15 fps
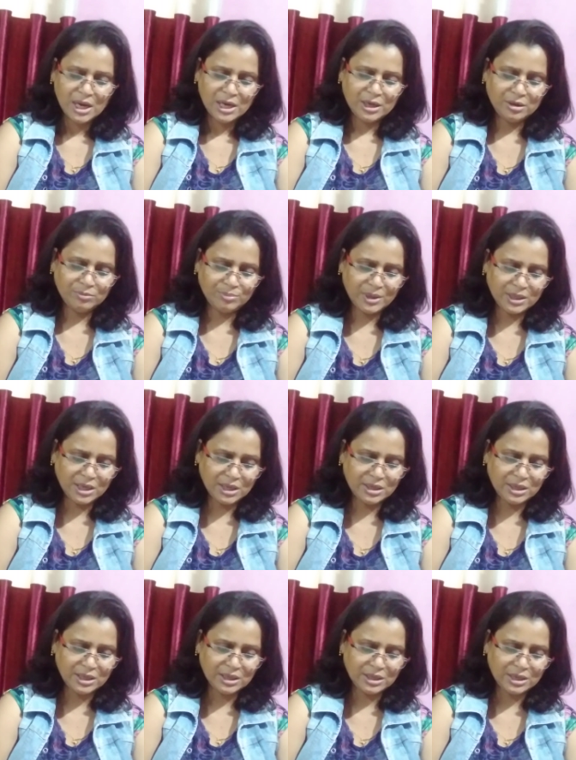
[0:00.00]
invaded
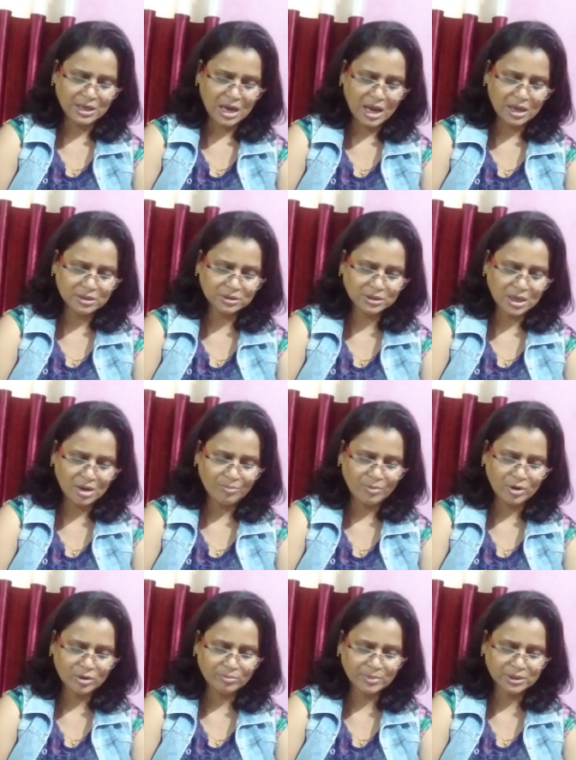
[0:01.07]
India? Answer
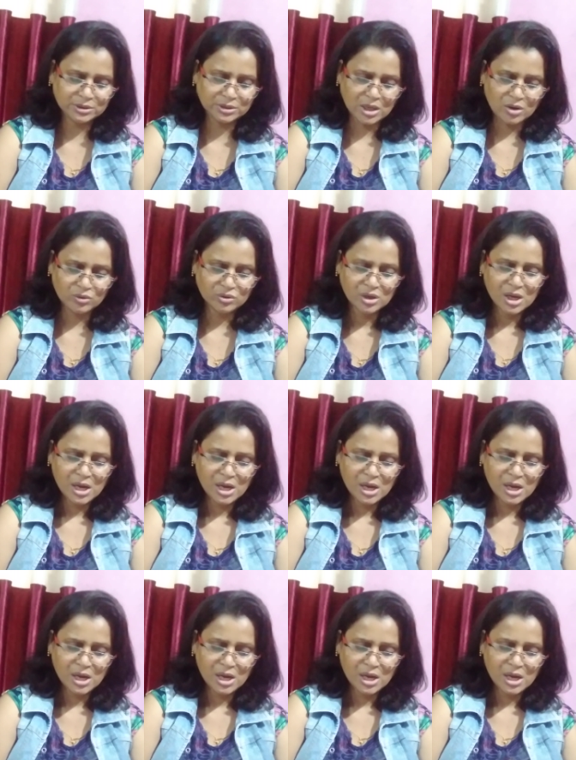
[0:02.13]
Muhammad Shah.